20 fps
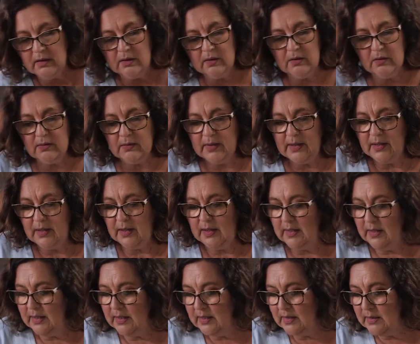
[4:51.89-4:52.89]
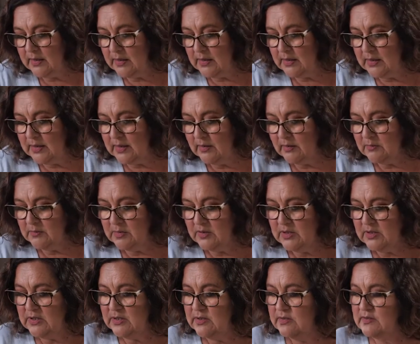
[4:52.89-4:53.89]
Okay, and now I'm going
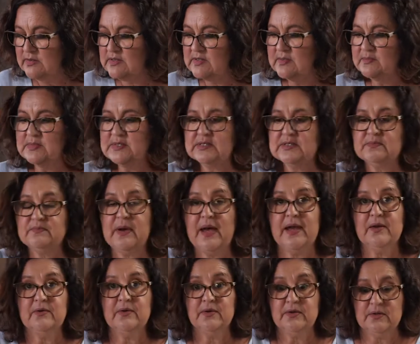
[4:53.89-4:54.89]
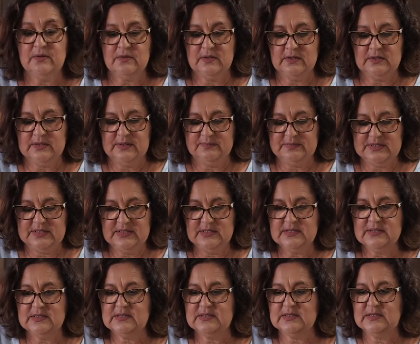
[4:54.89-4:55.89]
to use some spiral
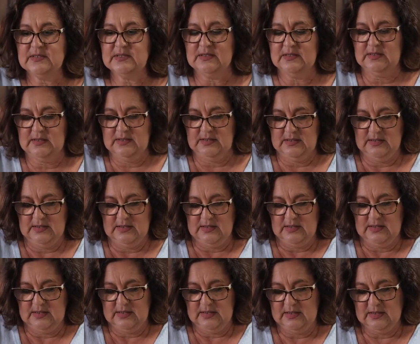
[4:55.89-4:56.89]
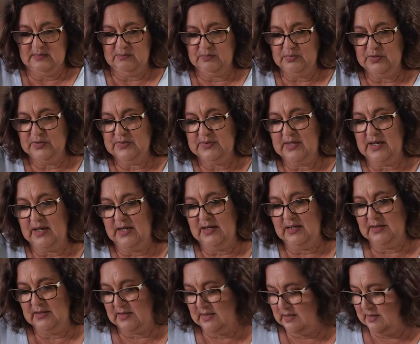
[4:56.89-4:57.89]
eucalyptus and put that
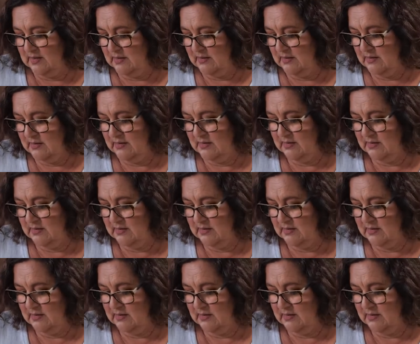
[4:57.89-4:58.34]
in there.